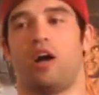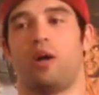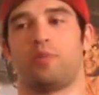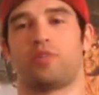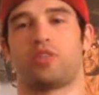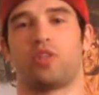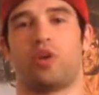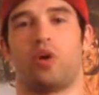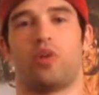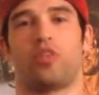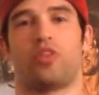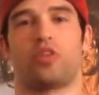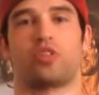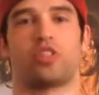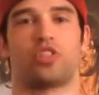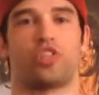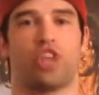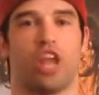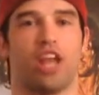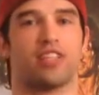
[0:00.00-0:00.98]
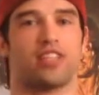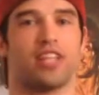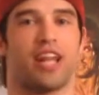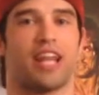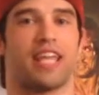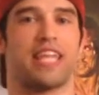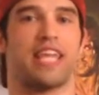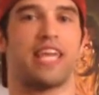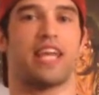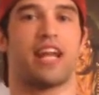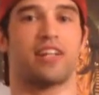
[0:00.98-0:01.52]
So there's a chance that I
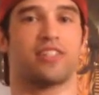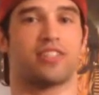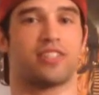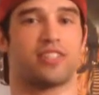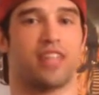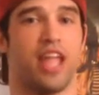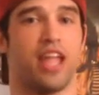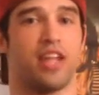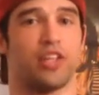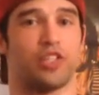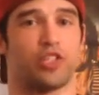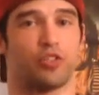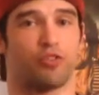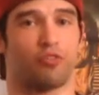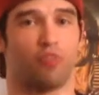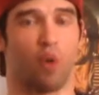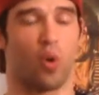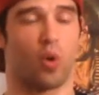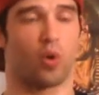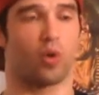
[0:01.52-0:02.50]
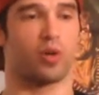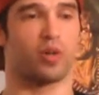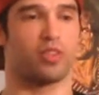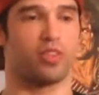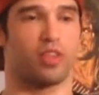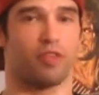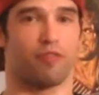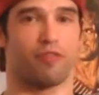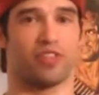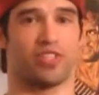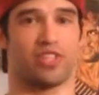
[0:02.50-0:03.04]
can get on stage for
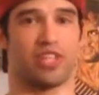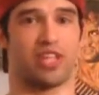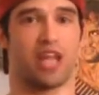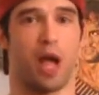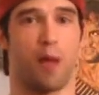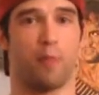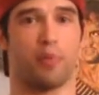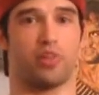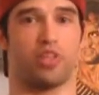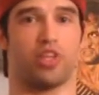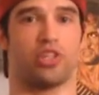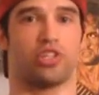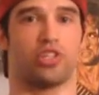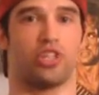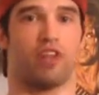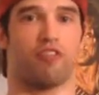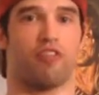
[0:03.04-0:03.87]
the physique competition.